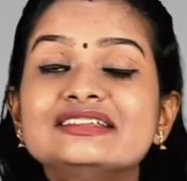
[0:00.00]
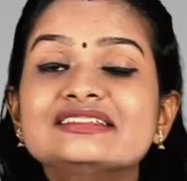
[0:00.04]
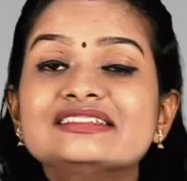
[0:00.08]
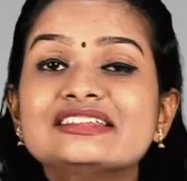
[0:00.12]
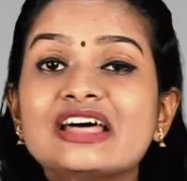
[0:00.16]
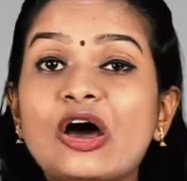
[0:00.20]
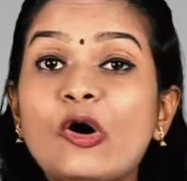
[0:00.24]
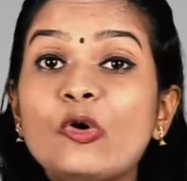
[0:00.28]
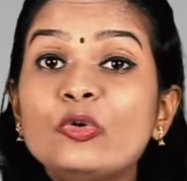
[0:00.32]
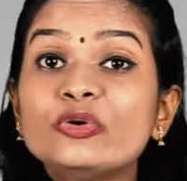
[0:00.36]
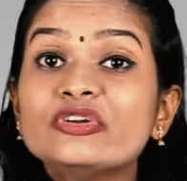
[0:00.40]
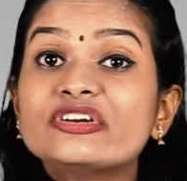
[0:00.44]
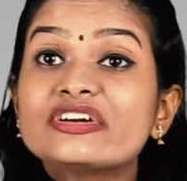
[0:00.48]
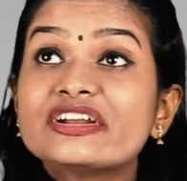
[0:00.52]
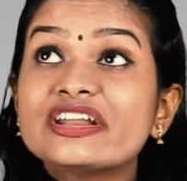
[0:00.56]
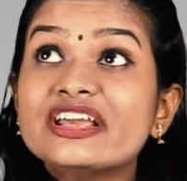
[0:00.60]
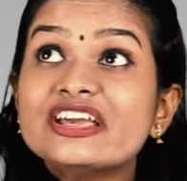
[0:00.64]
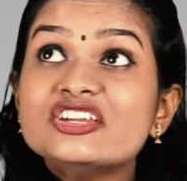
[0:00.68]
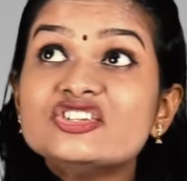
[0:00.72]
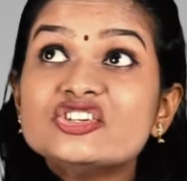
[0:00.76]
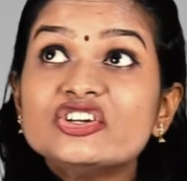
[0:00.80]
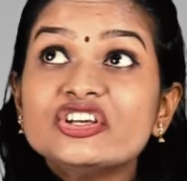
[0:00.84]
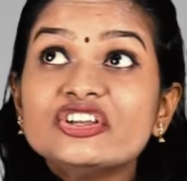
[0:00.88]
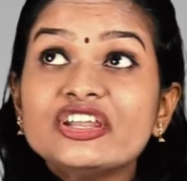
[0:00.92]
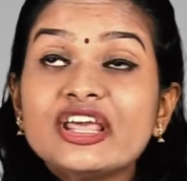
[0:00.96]
Sound
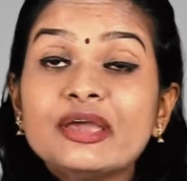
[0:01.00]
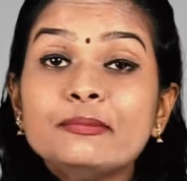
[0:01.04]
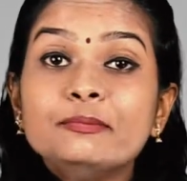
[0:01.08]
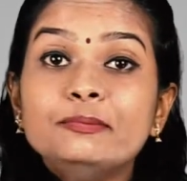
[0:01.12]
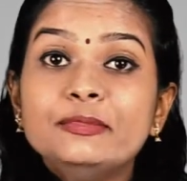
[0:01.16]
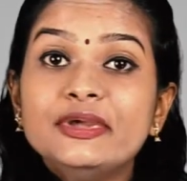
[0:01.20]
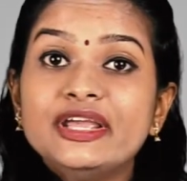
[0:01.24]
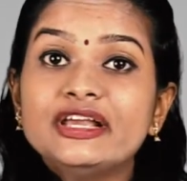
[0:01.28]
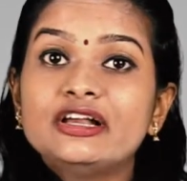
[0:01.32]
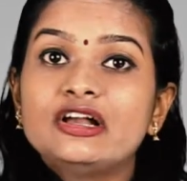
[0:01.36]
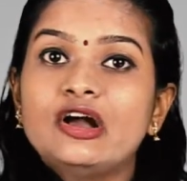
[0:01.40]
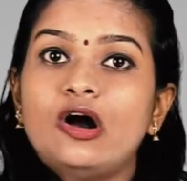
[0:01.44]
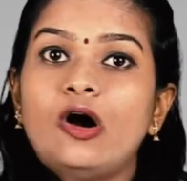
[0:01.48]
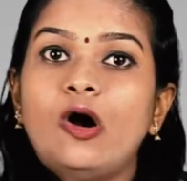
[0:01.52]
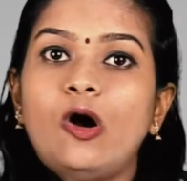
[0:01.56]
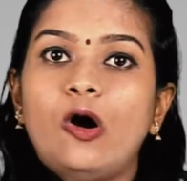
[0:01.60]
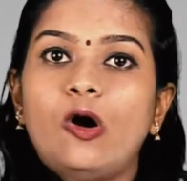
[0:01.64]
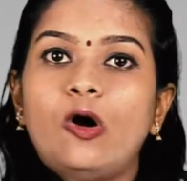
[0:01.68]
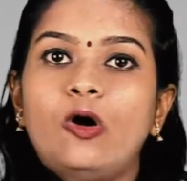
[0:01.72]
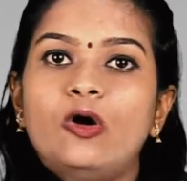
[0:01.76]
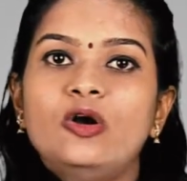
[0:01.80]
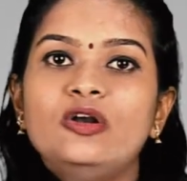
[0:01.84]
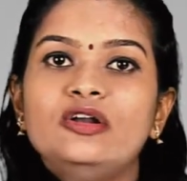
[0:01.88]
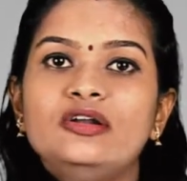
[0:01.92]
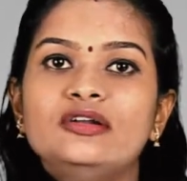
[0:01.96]
created in a big
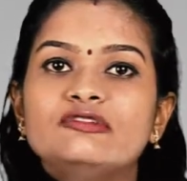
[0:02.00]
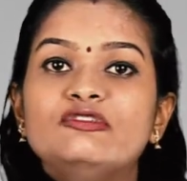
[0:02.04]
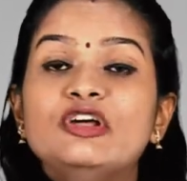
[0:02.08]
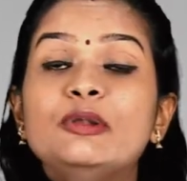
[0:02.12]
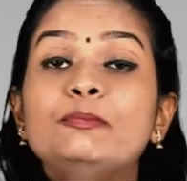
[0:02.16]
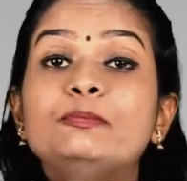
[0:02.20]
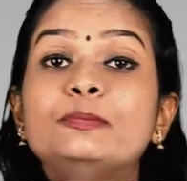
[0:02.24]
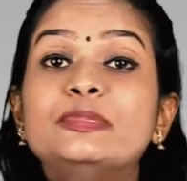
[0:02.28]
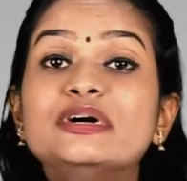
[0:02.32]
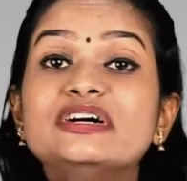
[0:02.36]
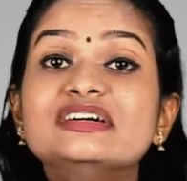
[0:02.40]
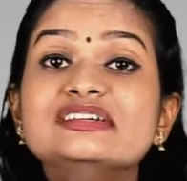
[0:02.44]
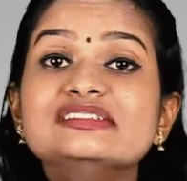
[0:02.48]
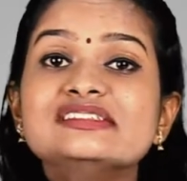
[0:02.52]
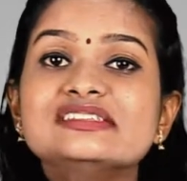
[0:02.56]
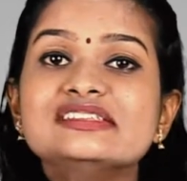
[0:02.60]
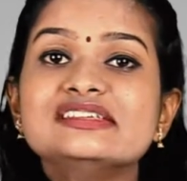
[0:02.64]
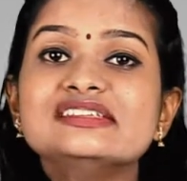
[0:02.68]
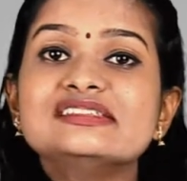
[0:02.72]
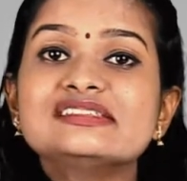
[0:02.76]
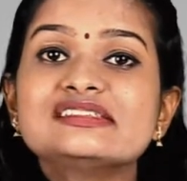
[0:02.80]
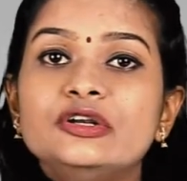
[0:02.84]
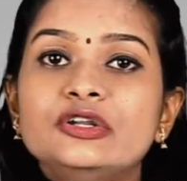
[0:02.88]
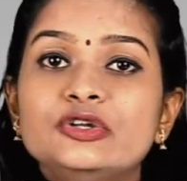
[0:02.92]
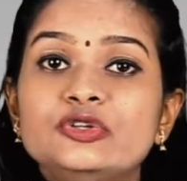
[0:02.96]
hall will
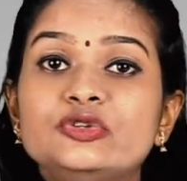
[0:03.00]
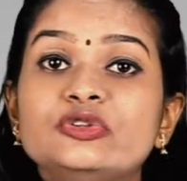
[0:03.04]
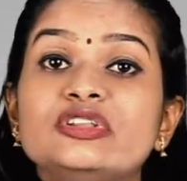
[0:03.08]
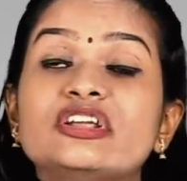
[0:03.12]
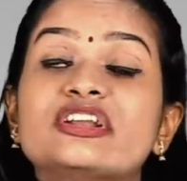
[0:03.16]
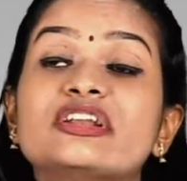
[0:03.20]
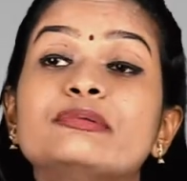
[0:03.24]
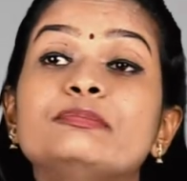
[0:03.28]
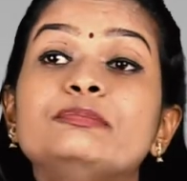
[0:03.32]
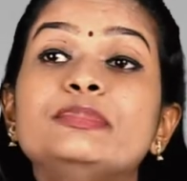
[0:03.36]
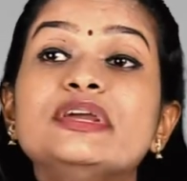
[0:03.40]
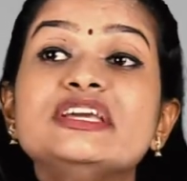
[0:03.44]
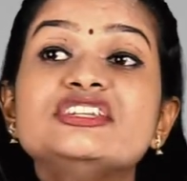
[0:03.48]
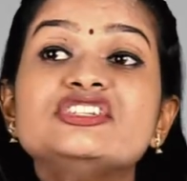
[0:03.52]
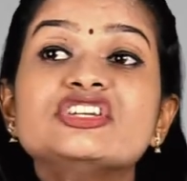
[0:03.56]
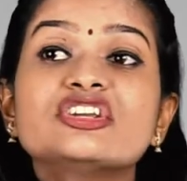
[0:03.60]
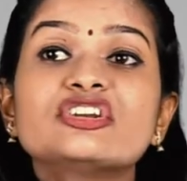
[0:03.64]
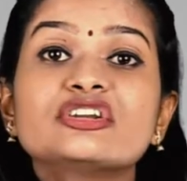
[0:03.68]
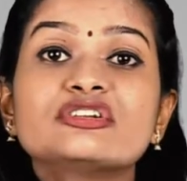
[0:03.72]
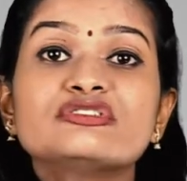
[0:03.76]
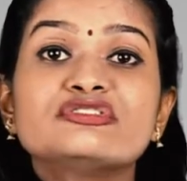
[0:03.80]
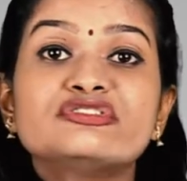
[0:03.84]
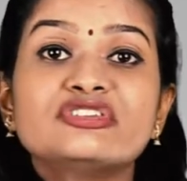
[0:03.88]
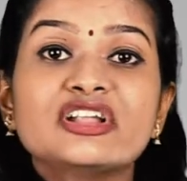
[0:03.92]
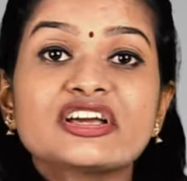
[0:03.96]
persist due to the repeated
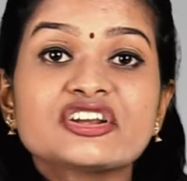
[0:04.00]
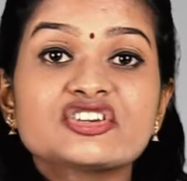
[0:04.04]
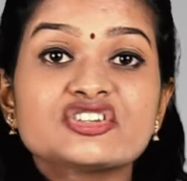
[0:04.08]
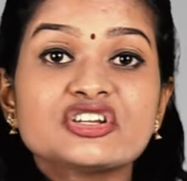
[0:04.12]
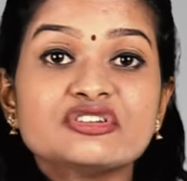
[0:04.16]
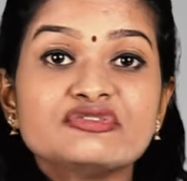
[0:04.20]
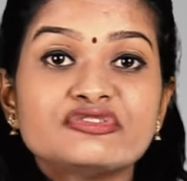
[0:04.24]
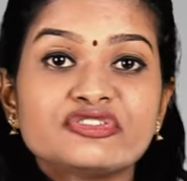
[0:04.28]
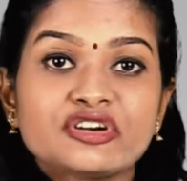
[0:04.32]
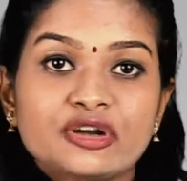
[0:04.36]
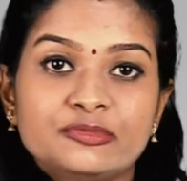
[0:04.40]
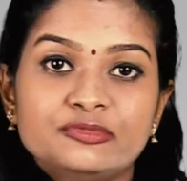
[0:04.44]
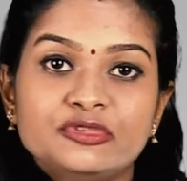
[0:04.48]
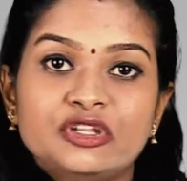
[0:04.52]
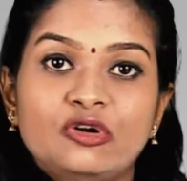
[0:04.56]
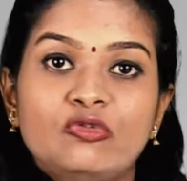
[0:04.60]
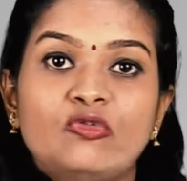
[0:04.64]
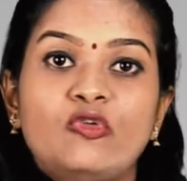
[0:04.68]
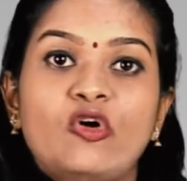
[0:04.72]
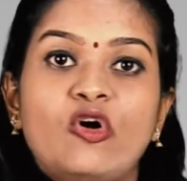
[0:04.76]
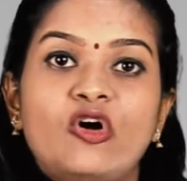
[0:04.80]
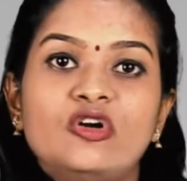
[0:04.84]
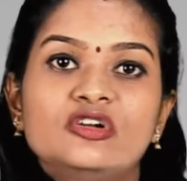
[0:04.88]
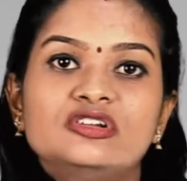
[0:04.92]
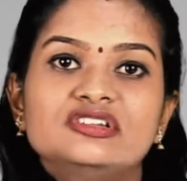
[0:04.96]
reflection from the
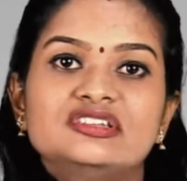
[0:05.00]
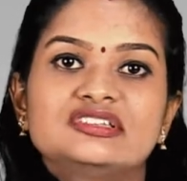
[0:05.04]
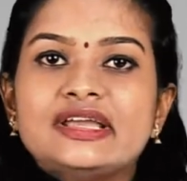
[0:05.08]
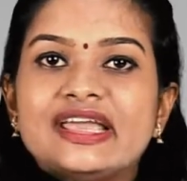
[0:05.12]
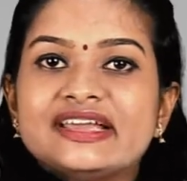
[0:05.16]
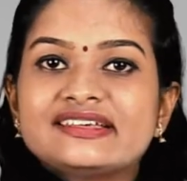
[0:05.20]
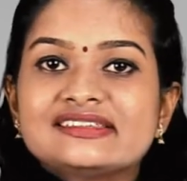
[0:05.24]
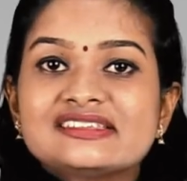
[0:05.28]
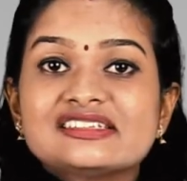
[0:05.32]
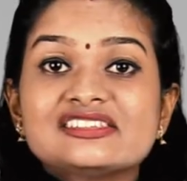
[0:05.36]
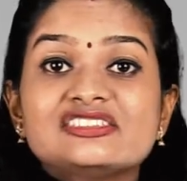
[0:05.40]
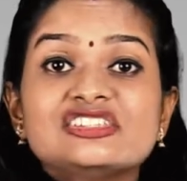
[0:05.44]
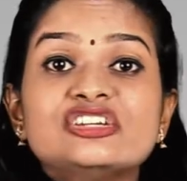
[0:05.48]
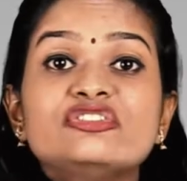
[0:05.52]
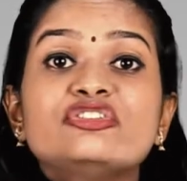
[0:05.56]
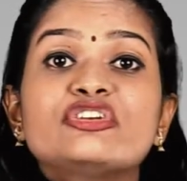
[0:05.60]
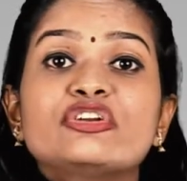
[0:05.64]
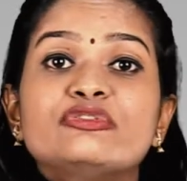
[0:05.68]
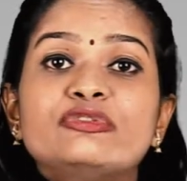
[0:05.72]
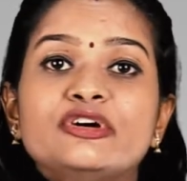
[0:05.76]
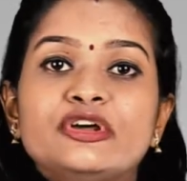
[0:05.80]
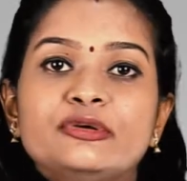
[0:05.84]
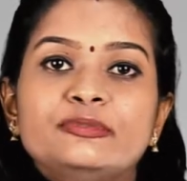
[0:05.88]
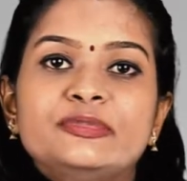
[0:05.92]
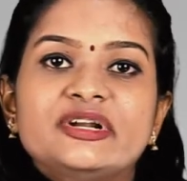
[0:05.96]
walls. Excessive
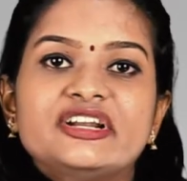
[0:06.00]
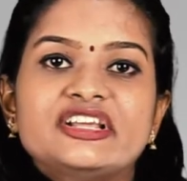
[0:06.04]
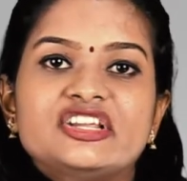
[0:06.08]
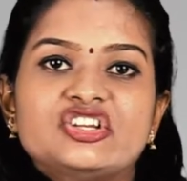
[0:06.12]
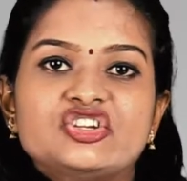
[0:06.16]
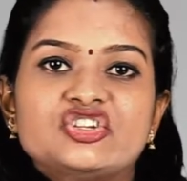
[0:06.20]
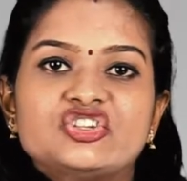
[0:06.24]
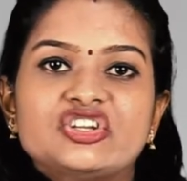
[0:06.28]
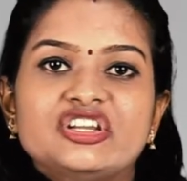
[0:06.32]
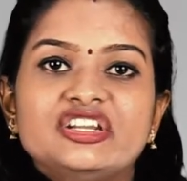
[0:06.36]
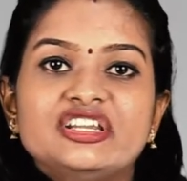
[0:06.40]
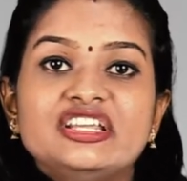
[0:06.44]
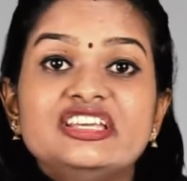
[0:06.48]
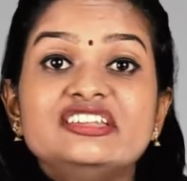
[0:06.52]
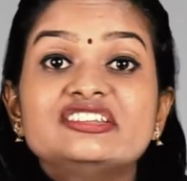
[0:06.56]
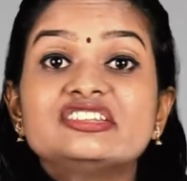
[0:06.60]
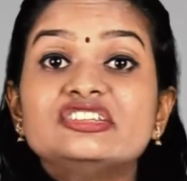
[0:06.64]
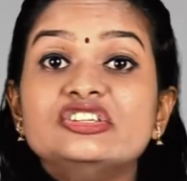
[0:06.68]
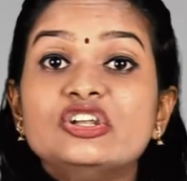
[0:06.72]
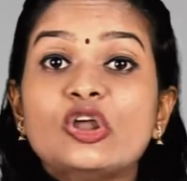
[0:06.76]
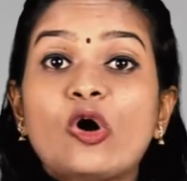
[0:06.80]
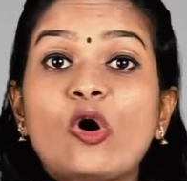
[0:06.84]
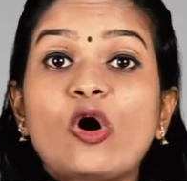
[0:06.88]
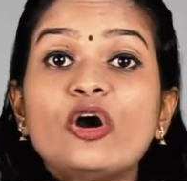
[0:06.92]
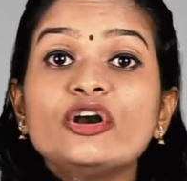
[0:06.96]
reverberation is
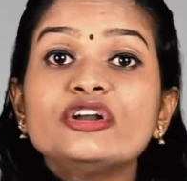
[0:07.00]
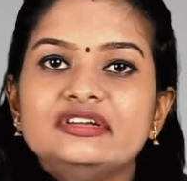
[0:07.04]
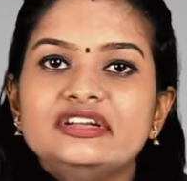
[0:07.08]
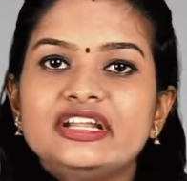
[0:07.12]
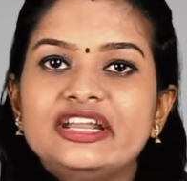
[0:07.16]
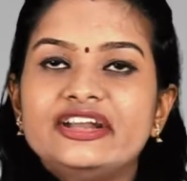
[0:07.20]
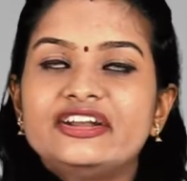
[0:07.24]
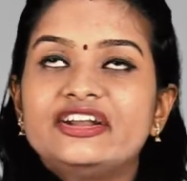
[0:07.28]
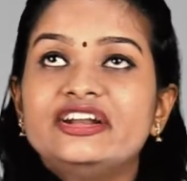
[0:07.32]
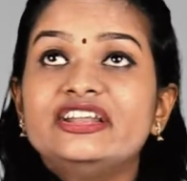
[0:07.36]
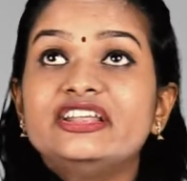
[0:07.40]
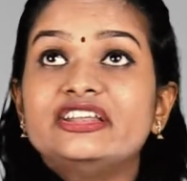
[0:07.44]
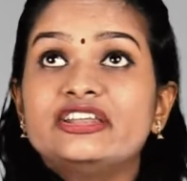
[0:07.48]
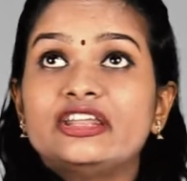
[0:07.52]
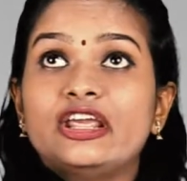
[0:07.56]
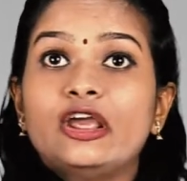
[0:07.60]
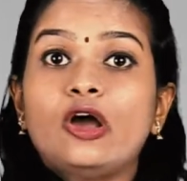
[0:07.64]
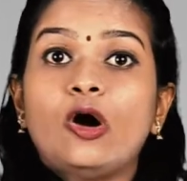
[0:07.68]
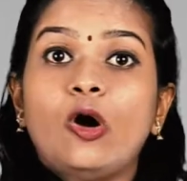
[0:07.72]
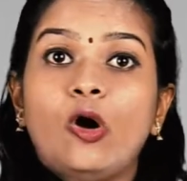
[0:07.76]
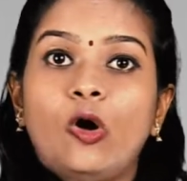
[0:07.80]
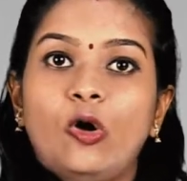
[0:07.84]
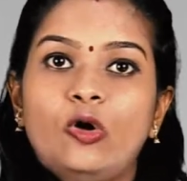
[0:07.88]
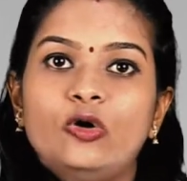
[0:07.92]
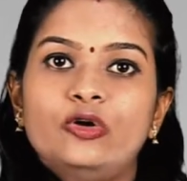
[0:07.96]
not needed in a
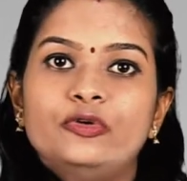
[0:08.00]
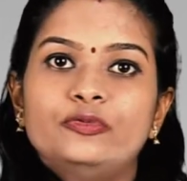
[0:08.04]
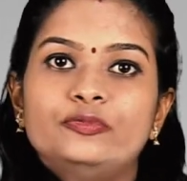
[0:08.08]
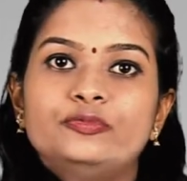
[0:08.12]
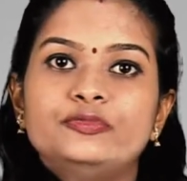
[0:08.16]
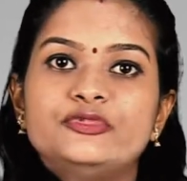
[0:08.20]
hall.